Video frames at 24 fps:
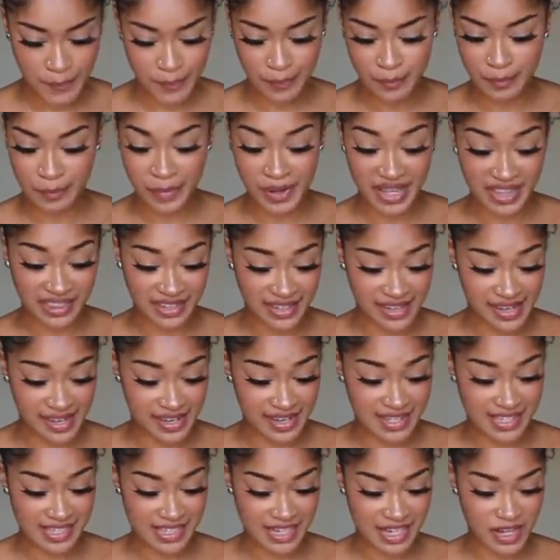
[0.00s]
But
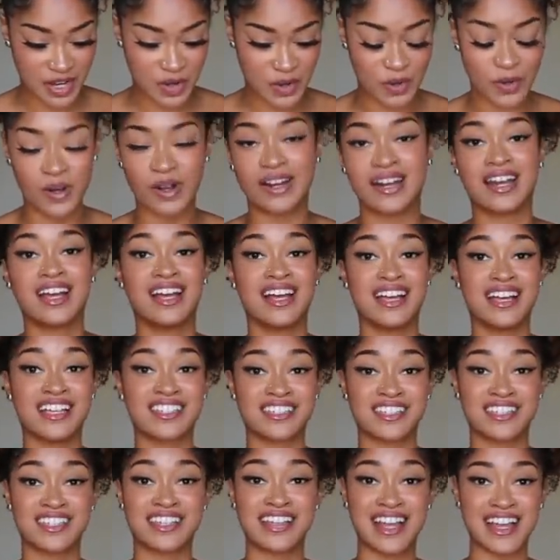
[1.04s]
let's go on.
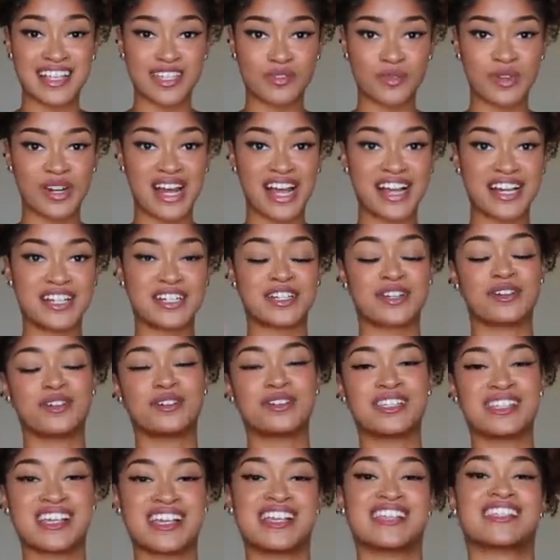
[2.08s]
So the next one I
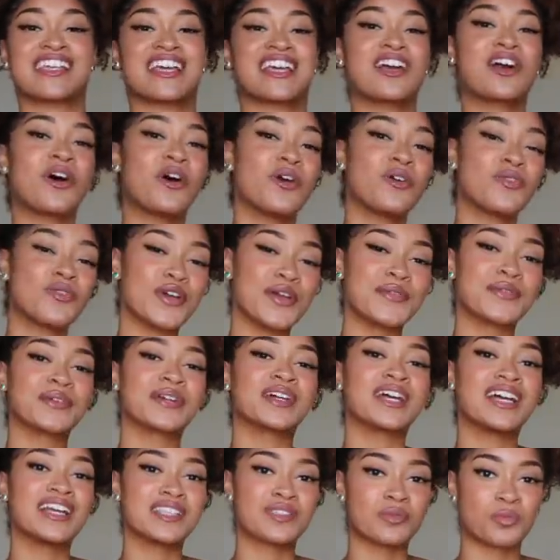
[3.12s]
chose is a cult
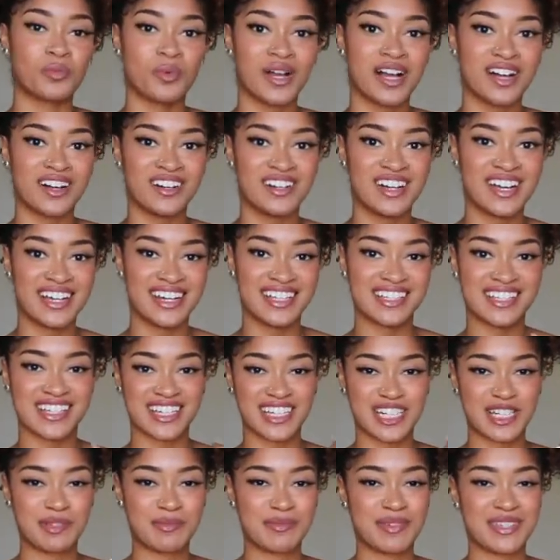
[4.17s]
favorite as well, and it's
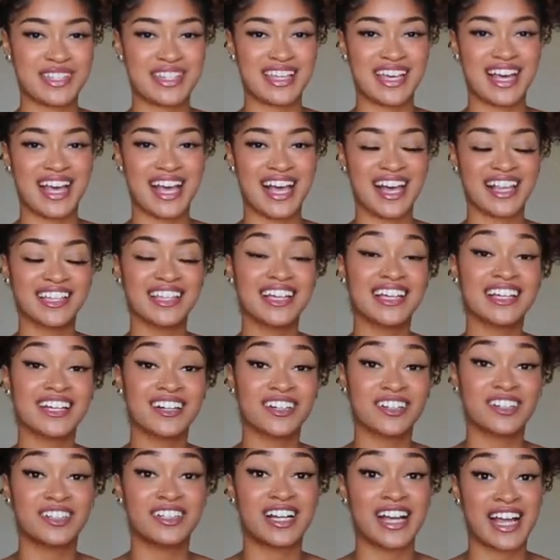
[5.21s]
gonna be the LA
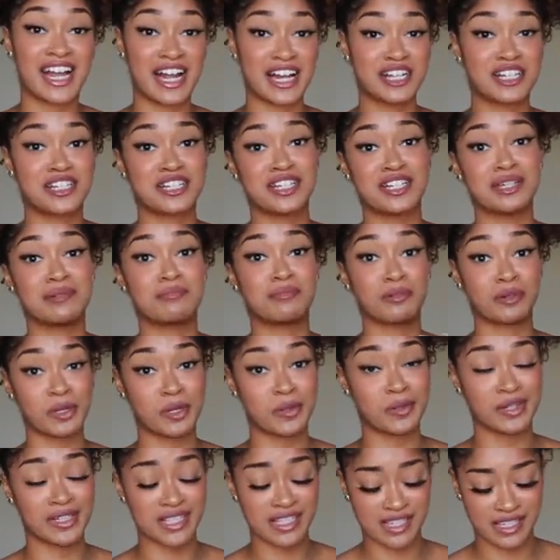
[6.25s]
Girl HD
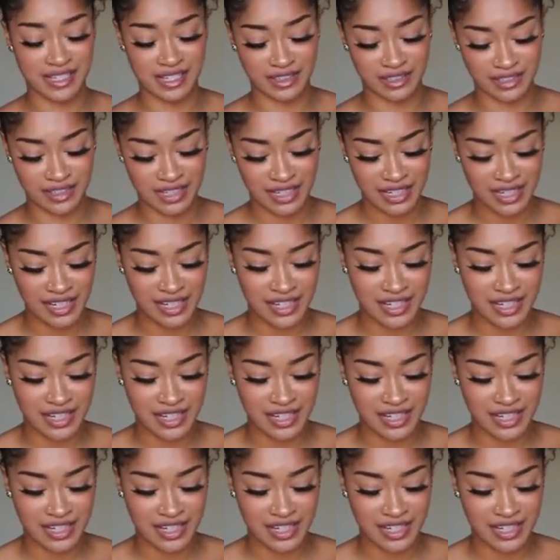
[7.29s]
Pro Concealer.